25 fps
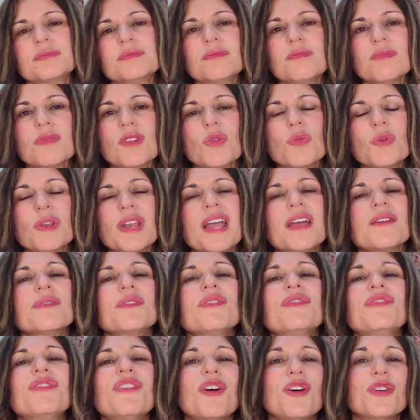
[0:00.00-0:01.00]
When I have
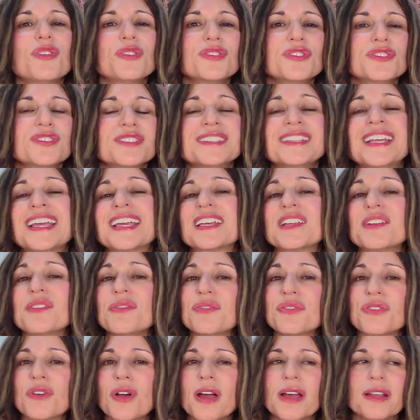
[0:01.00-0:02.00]
a false negative
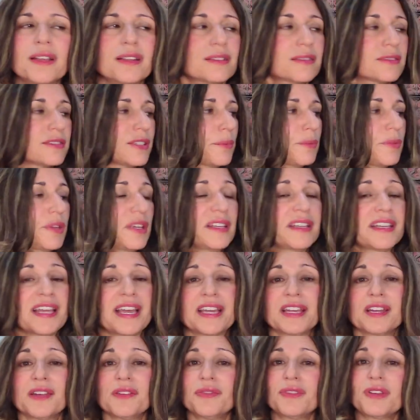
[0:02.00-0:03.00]
thought, something
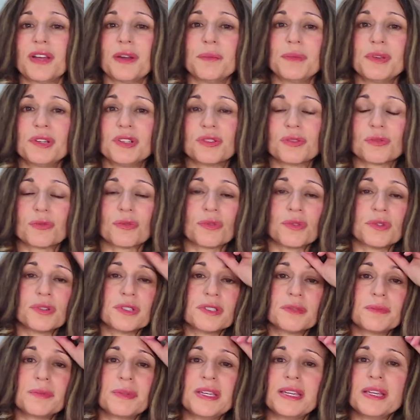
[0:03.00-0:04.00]
negative coming
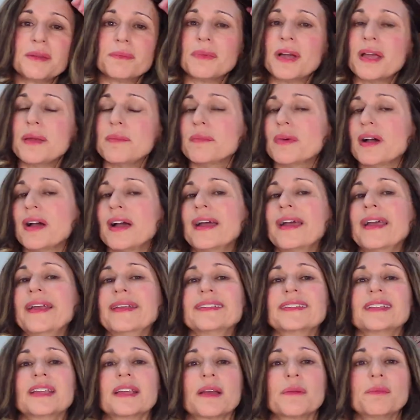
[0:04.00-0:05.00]
towards me in my
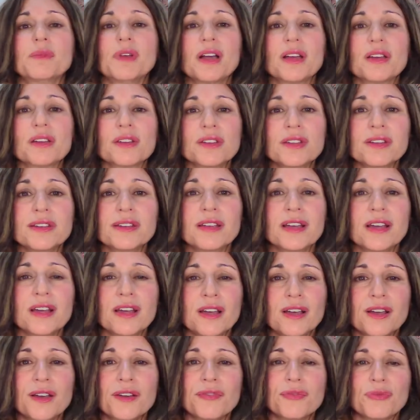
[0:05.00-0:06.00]
mind, saying, I'm not good
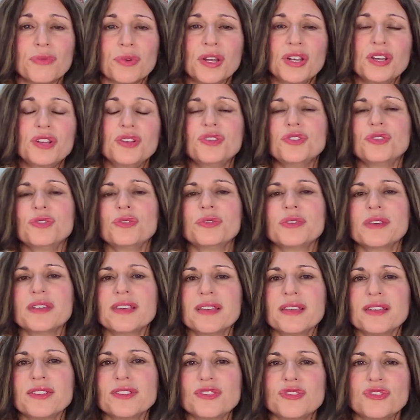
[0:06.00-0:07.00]
enough. Why do you do
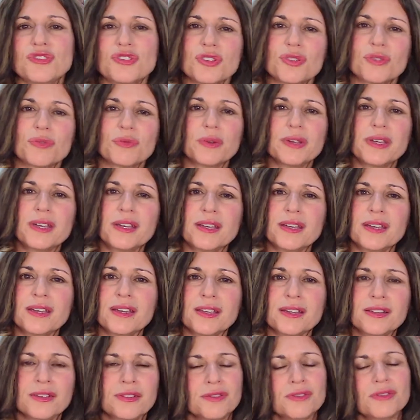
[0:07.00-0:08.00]
this? You should
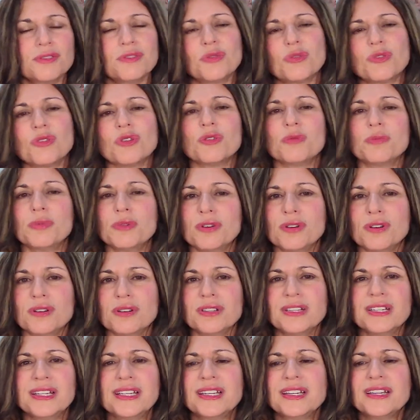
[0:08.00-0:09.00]
quit. You're
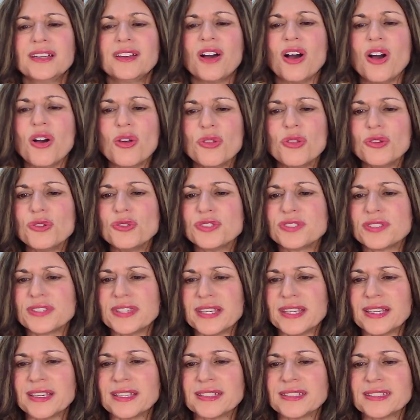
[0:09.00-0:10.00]
horrible. All those
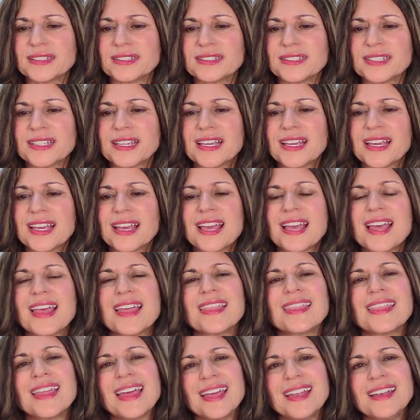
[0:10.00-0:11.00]
things.
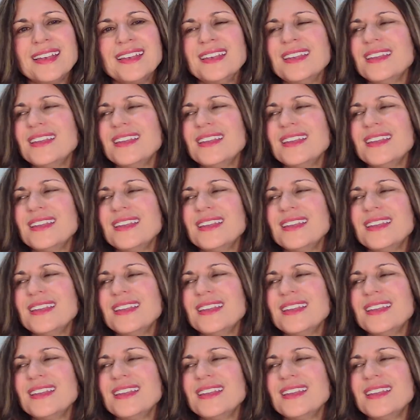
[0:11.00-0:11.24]
Then